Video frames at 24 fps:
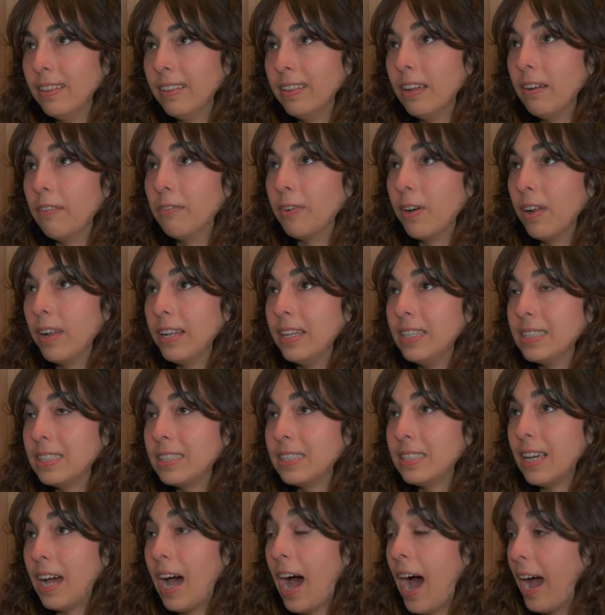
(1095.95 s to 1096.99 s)
devrel
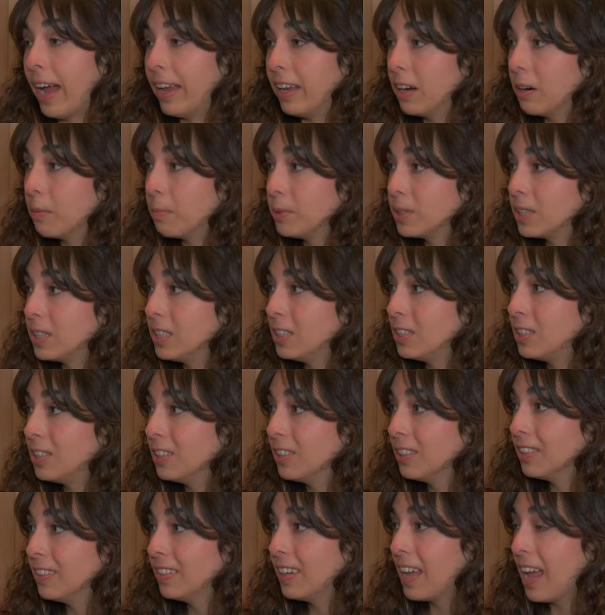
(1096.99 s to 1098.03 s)
is higher
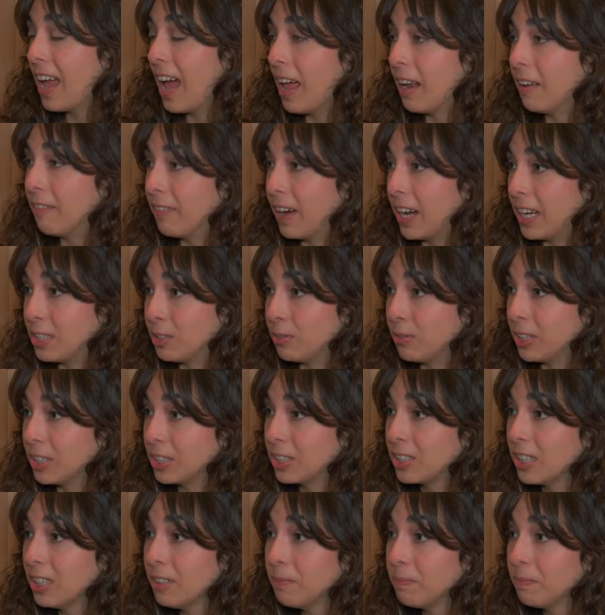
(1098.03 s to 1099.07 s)
position and vice
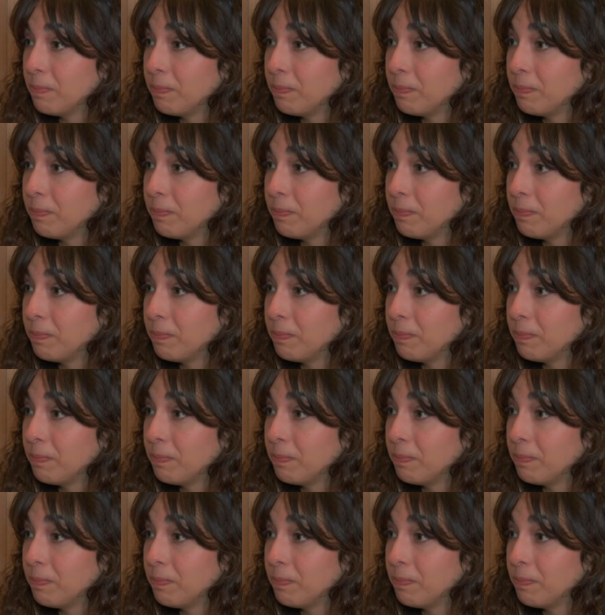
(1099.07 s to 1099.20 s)
versa